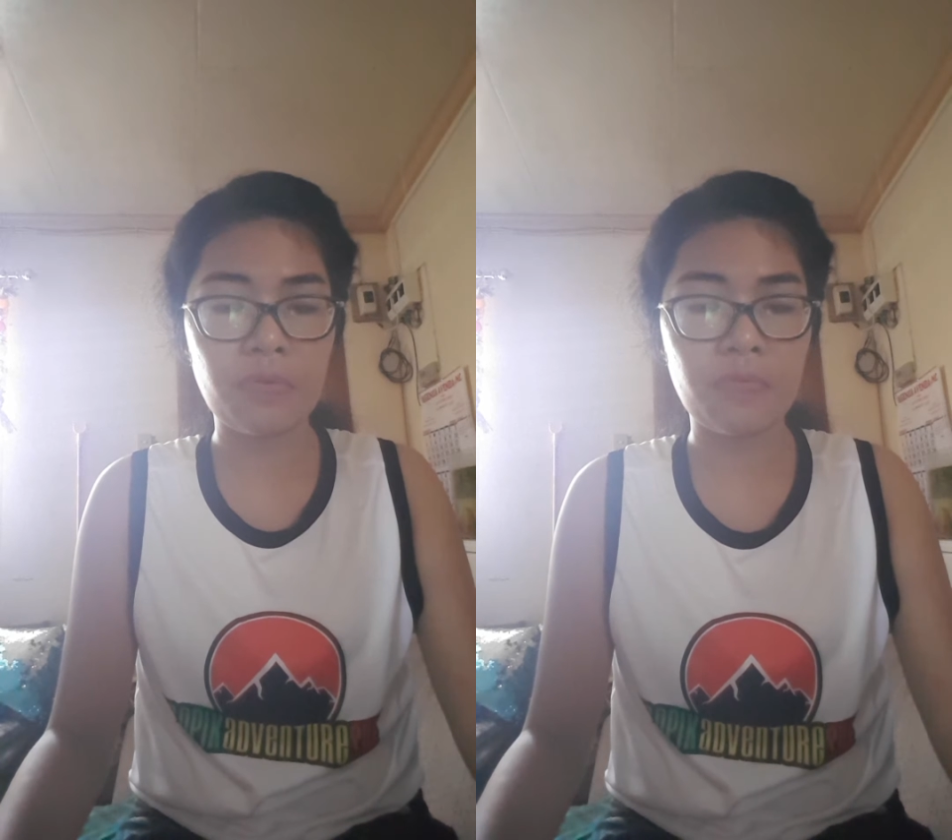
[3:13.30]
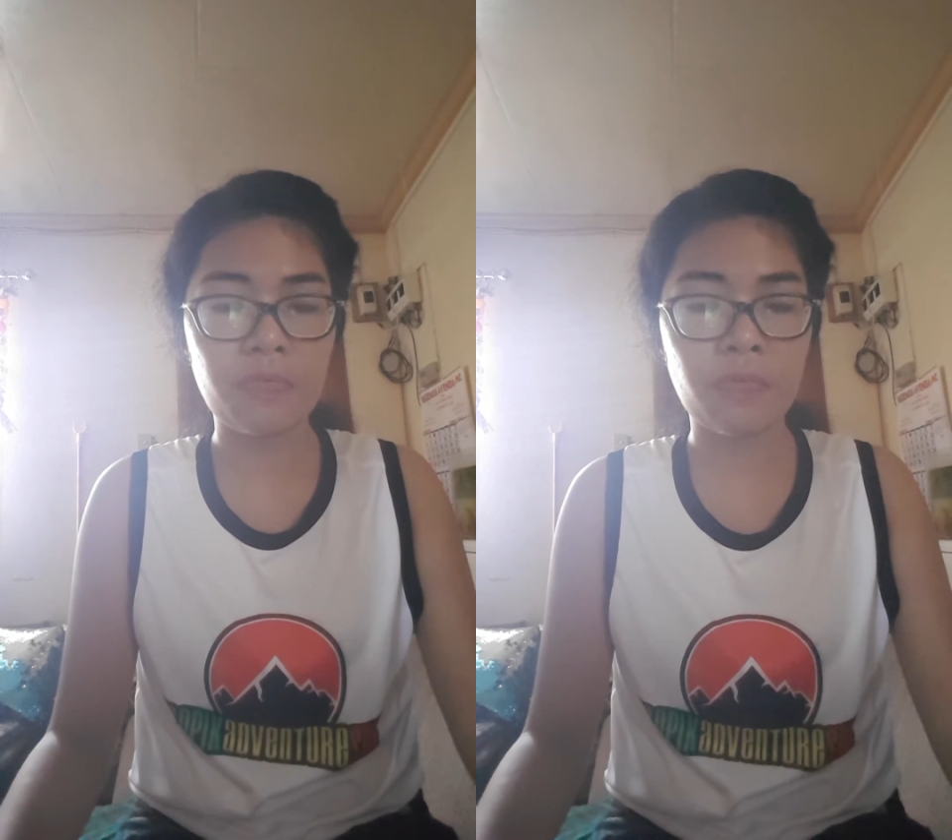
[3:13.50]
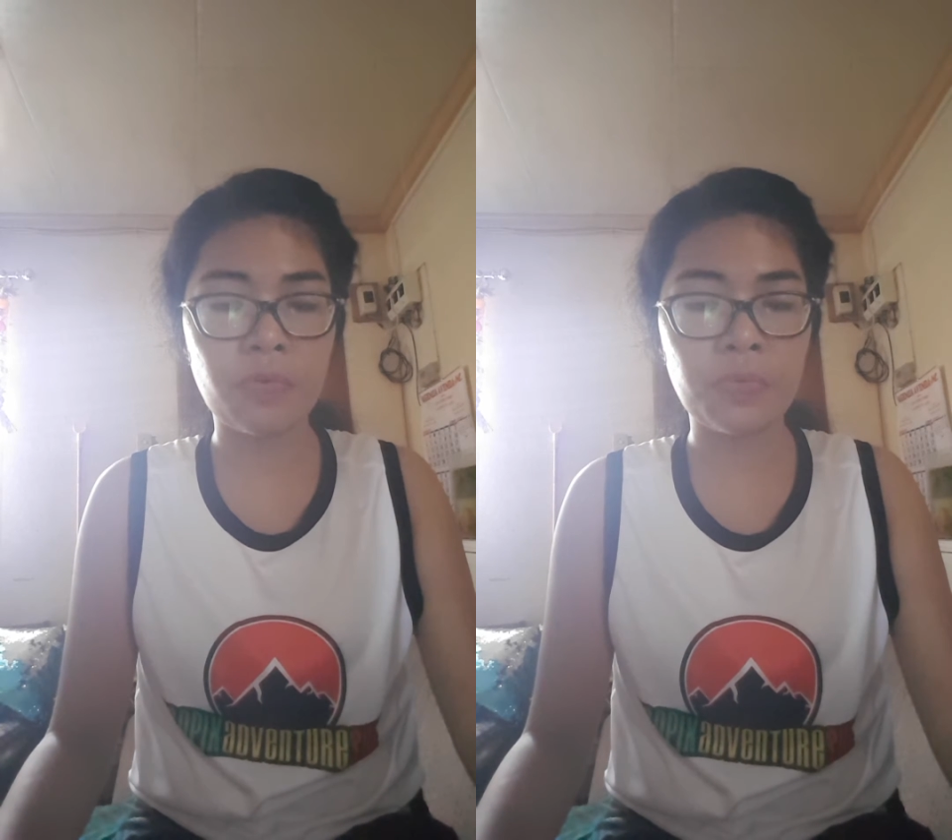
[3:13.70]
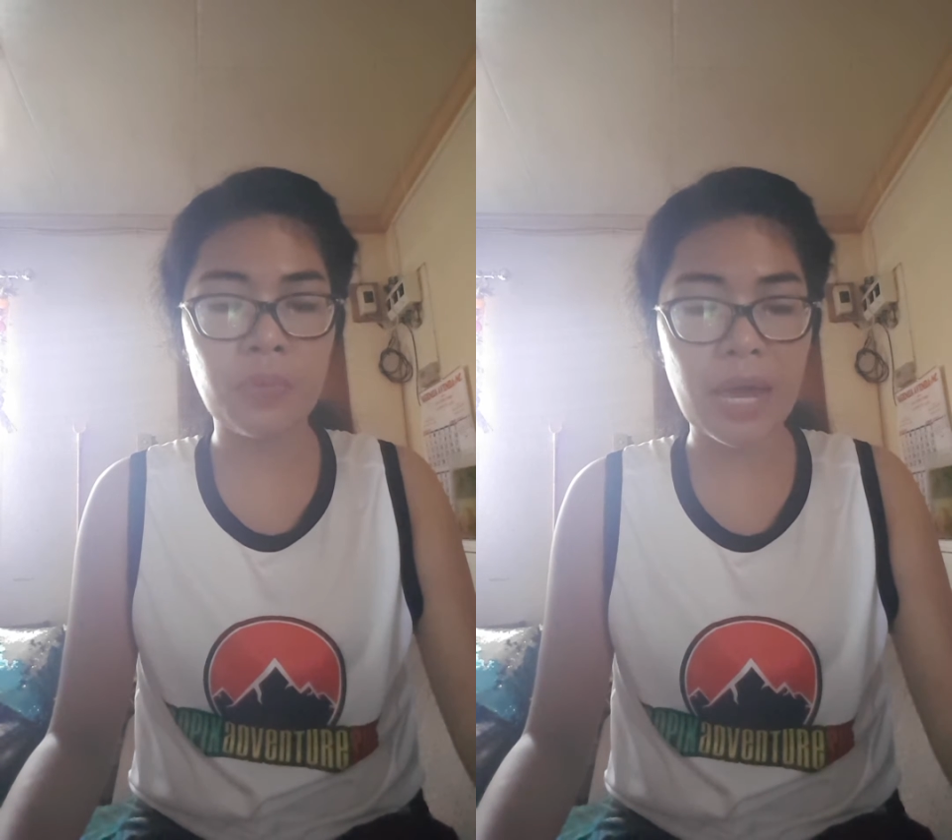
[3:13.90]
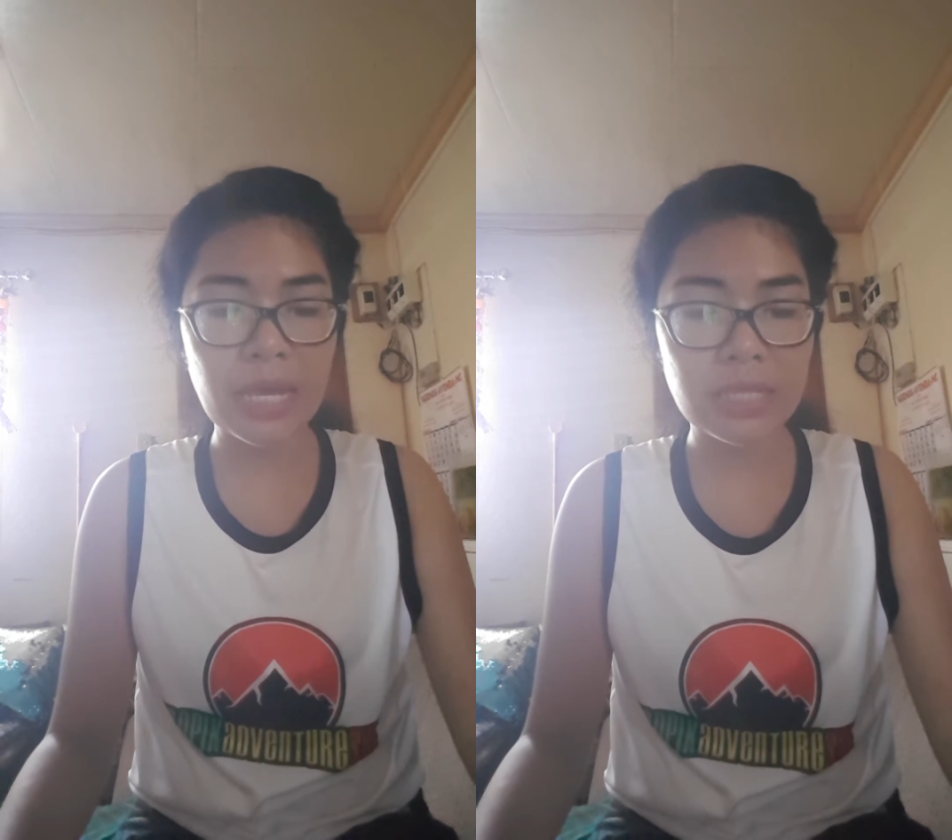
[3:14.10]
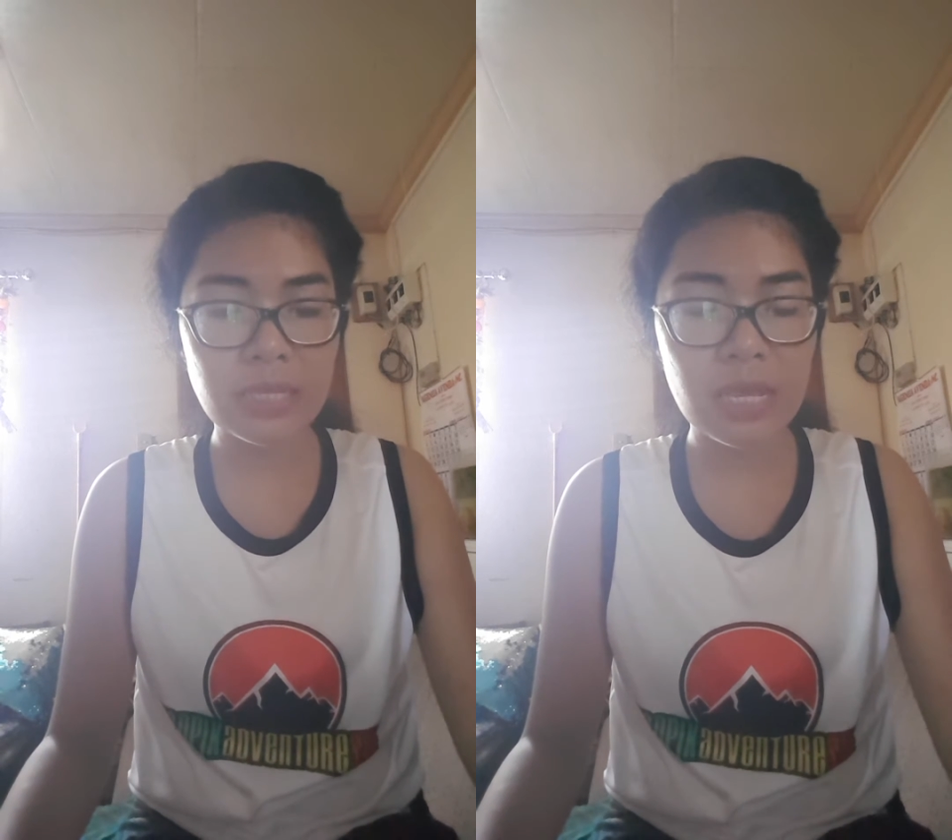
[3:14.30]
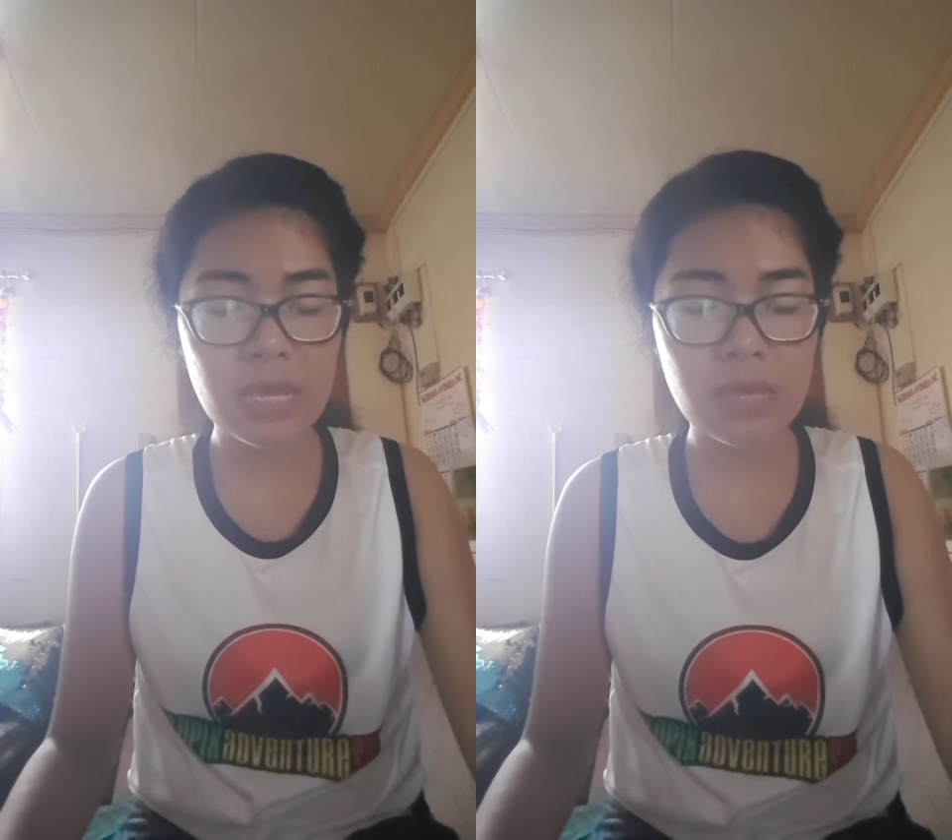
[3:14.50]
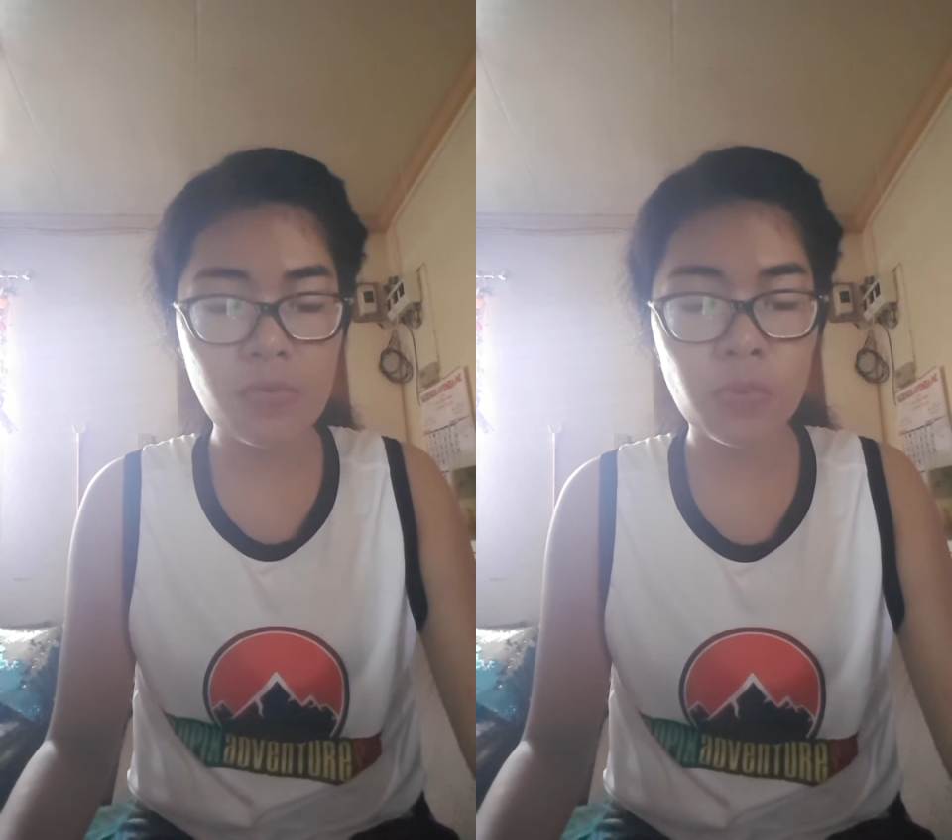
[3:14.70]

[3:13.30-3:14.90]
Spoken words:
for writing,